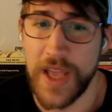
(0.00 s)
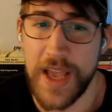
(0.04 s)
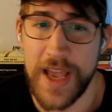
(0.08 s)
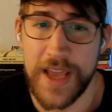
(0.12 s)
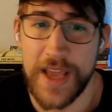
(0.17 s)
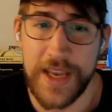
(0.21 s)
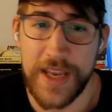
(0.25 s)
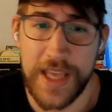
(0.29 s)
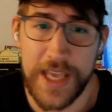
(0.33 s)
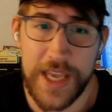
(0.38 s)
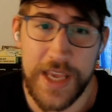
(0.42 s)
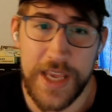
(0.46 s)

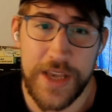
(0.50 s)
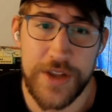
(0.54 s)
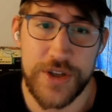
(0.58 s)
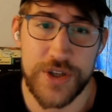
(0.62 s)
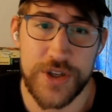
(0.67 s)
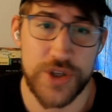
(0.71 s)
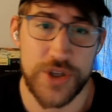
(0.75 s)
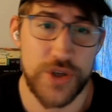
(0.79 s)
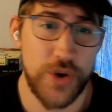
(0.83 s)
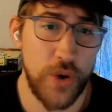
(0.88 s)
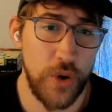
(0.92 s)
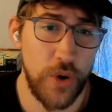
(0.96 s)

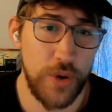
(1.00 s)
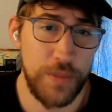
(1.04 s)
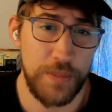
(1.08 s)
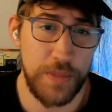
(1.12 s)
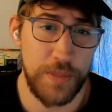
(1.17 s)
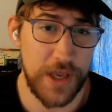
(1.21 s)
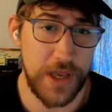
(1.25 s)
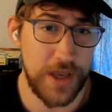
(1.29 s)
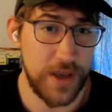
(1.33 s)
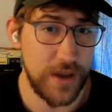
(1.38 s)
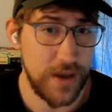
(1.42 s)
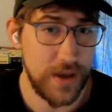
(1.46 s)
each
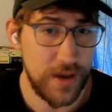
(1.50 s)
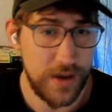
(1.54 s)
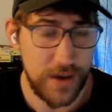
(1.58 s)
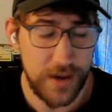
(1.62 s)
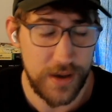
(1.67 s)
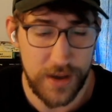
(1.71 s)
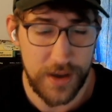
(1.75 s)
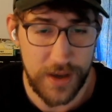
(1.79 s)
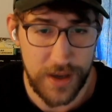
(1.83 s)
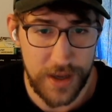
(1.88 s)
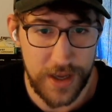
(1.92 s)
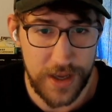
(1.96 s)
could be
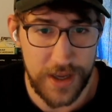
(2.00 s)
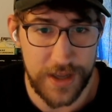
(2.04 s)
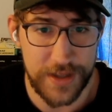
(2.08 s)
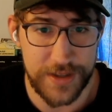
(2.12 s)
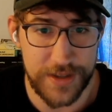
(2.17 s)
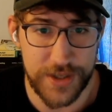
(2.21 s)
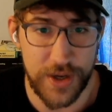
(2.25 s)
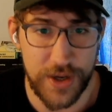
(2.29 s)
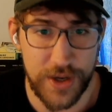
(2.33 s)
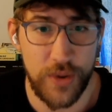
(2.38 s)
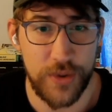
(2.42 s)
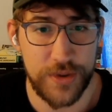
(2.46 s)

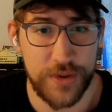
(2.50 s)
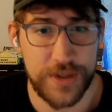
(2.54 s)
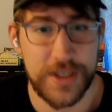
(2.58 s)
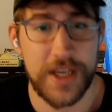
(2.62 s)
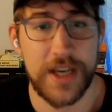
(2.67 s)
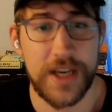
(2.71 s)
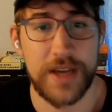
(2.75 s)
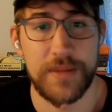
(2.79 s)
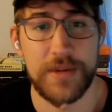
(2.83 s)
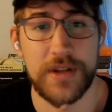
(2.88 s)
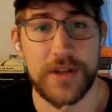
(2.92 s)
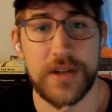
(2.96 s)
its own
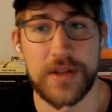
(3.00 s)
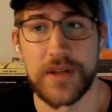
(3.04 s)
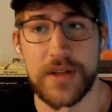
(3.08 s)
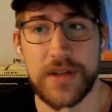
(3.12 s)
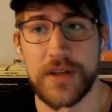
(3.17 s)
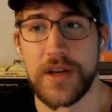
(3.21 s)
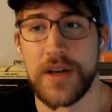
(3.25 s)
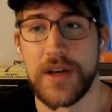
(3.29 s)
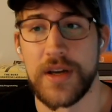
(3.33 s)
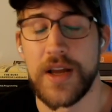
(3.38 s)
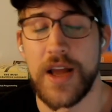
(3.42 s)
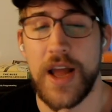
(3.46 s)
table,
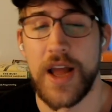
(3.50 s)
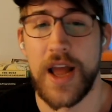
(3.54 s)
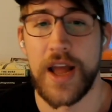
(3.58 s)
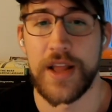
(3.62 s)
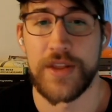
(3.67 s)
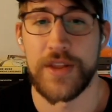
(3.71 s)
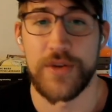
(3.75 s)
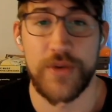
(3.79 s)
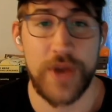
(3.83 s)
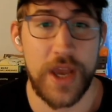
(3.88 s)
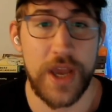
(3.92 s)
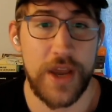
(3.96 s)

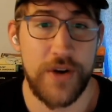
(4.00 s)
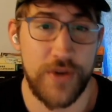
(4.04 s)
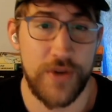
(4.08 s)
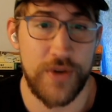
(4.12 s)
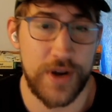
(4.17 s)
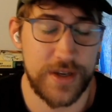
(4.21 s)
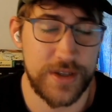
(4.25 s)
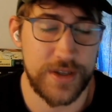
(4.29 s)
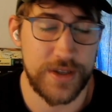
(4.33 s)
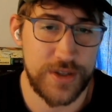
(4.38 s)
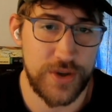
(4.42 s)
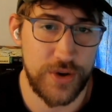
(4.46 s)
and you can
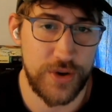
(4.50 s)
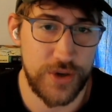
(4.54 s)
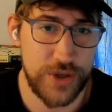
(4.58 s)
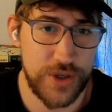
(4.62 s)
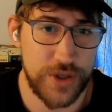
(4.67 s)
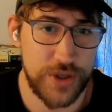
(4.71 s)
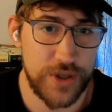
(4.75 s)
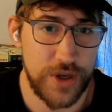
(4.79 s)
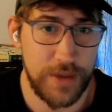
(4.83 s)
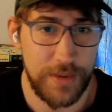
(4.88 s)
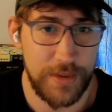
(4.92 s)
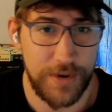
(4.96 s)
run a
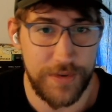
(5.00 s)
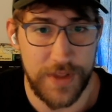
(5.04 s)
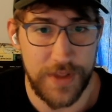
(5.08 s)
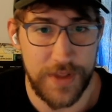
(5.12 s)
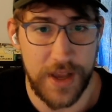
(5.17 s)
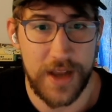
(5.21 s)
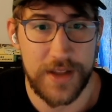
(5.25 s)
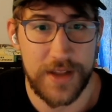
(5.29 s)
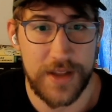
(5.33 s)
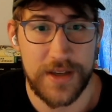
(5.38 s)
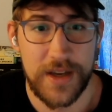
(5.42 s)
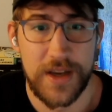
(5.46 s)
search on top of
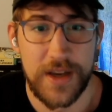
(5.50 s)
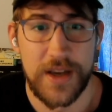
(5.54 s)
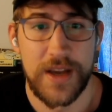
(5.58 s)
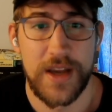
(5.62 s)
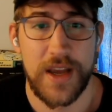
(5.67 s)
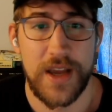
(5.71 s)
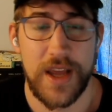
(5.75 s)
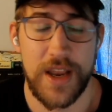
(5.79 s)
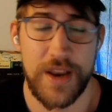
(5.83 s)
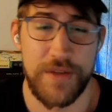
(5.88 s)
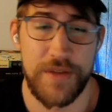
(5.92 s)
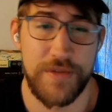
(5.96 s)
that.
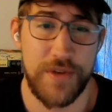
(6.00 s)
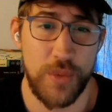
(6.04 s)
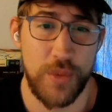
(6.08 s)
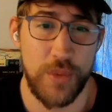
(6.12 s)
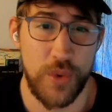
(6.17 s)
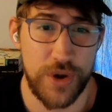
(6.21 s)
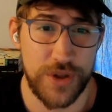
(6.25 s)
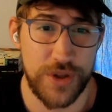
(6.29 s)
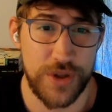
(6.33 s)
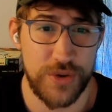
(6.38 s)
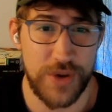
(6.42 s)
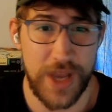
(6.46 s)
And if you
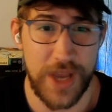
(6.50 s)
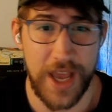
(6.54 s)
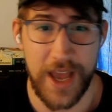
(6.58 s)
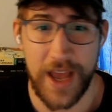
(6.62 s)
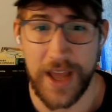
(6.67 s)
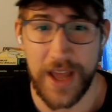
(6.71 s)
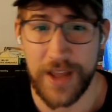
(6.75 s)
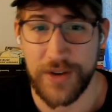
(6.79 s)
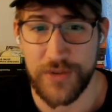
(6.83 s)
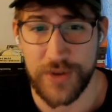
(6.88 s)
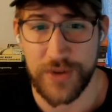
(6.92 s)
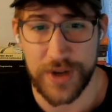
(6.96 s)
want, you
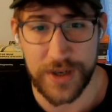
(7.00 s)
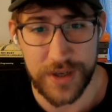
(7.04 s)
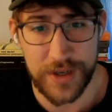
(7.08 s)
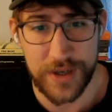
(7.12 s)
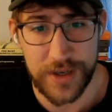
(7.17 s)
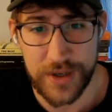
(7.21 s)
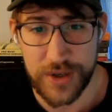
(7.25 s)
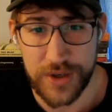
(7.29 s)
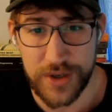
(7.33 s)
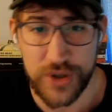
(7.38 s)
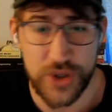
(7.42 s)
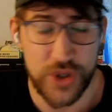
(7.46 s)
can
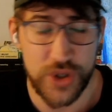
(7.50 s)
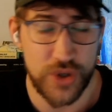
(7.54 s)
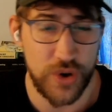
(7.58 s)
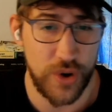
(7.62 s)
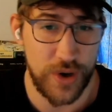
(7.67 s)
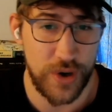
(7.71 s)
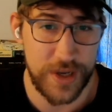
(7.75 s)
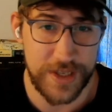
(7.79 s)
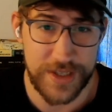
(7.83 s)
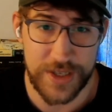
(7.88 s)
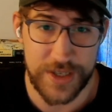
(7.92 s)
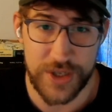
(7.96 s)
run
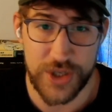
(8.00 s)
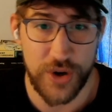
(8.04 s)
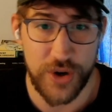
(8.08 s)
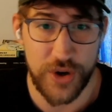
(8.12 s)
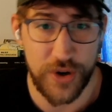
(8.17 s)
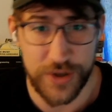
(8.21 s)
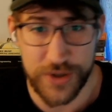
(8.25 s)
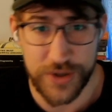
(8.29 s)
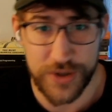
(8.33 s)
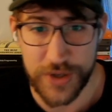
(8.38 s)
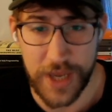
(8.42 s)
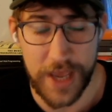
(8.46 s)
joins and
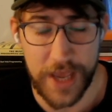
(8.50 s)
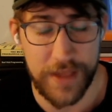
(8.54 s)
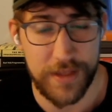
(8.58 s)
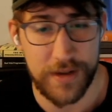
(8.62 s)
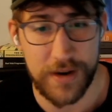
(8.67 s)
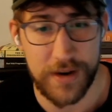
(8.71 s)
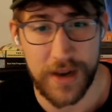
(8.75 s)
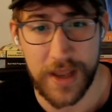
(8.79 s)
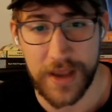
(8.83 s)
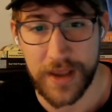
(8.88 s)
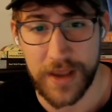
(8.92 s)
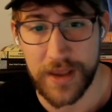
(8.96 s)
join it
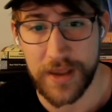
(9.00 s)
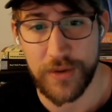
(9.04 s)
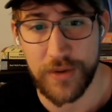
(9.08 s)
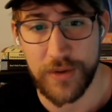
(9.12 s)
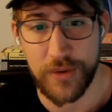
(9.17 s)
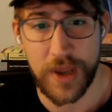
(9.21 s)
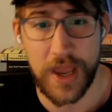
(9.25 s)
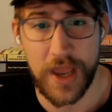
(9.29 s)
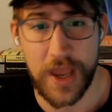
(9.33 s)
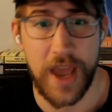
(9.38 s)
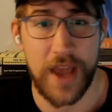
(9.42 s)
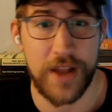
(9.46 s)
together. Like you
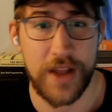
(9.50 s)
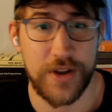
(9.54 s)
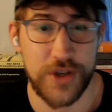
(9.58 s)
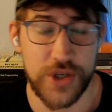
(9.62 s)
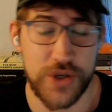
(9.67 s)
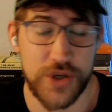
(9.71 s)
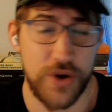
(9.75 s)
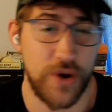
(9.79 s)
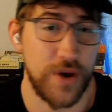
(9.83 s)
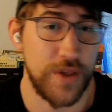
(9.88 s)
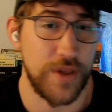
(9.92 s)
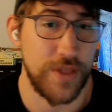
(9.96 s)
can
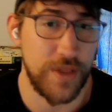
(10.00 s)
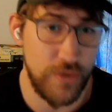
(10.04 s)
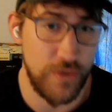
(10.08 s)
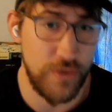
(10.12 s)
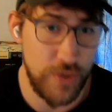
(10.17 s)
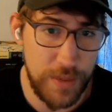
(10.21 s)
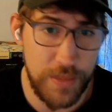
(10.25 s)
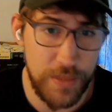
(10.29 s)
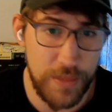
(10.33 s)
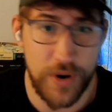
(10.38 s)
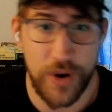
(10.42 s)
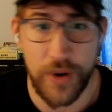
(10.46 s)
join the
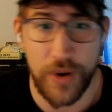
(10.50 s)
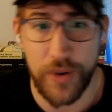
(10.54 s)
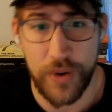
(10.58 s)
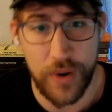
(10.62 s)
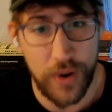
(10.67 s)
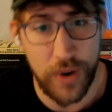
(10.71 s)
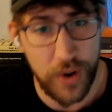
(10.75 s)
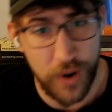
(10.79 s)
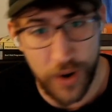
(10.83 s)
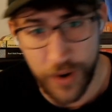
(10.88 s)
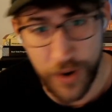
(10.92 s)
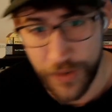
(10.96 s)

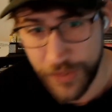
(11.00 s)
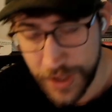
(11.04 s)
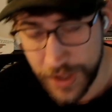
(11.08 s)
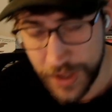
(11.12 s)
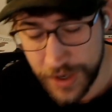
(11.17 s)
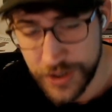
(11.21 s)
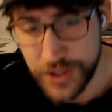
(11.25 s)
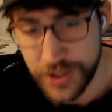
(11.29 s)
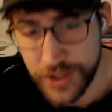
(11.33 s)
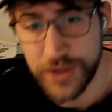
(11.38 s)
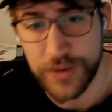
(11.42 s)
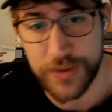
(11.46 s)
repo on
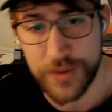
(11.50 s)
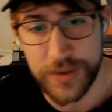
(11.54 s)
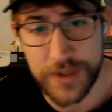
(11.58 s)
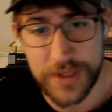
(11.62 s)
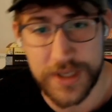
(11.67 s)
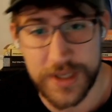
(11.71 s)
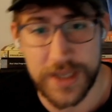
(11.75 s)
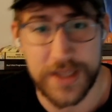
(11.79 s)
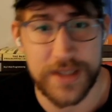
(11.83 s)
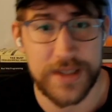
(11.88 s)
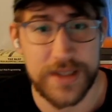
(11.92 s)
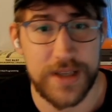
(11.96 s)
the
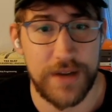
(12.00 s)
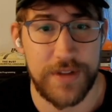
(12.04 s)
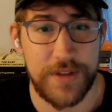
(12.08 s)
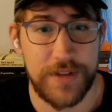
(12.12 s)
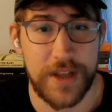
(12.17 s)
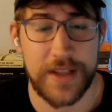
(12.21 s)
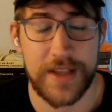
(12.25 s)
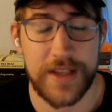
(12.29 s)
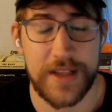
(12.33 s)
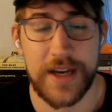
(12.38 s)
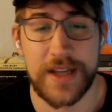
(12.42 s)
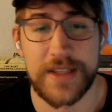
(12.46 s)
issues and stuff
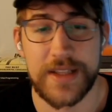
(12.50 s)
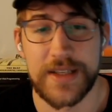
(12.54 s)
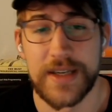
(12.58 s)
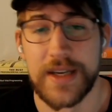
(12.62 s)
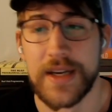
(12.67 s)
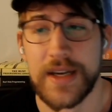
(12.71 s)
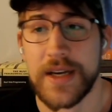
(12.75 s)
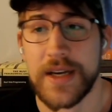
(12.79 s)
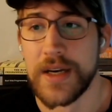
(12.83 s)
like that.